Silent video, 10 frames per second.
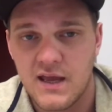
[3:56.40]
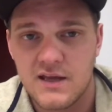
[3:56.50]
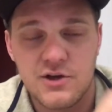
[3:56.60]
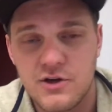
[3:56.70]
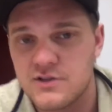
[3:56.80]

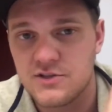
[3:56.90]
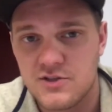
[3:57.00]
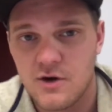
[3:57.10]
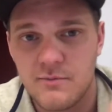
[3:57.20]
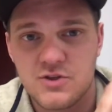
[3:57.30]
He couldn't
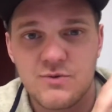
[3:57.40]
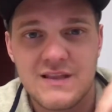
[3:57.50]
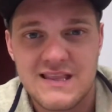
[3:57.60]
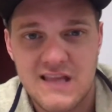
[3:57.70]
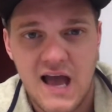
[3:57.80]
discern
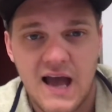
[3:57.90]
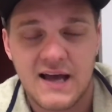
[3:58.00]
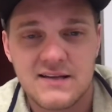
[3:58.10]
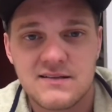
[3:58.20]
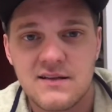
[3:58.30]
between
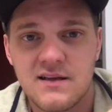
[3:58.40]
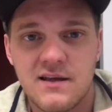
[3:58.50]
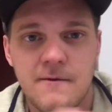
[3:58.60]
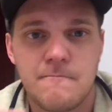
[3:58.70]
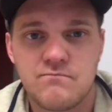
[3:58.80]
that
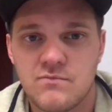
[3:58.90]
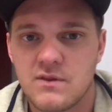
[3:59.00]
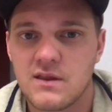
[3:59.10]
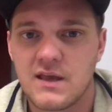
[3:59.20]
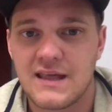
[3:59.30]

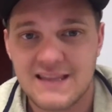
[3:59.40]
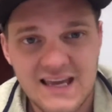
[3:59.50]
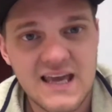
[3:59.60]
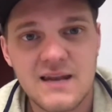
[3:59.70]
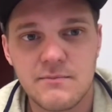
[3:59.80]
and
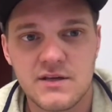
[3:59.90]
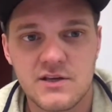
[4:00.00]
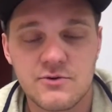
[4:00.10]
the enemy